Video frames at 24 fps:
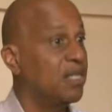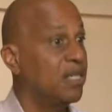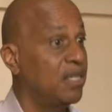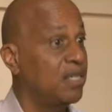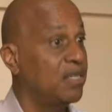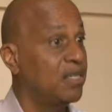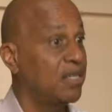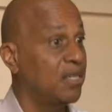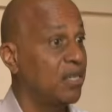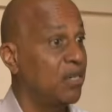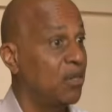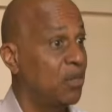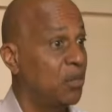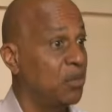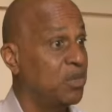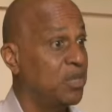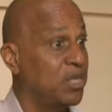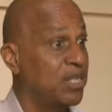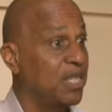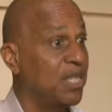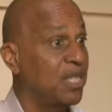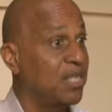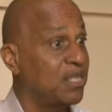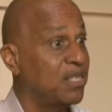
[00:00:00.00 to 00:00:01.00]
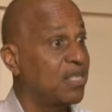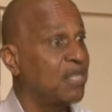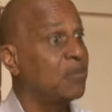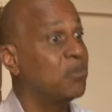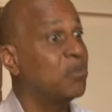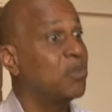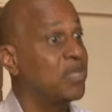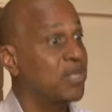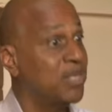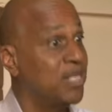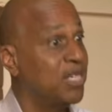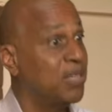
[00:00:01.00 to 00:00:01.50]
it's a house he has
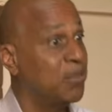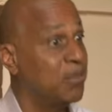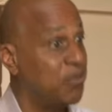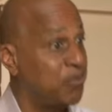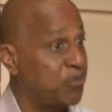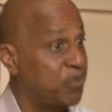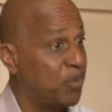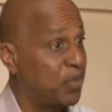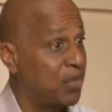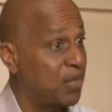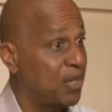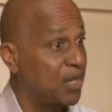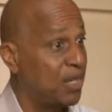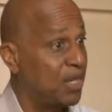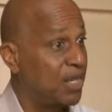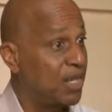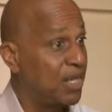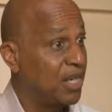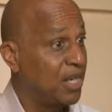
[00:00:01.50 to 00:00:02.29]
that was there before.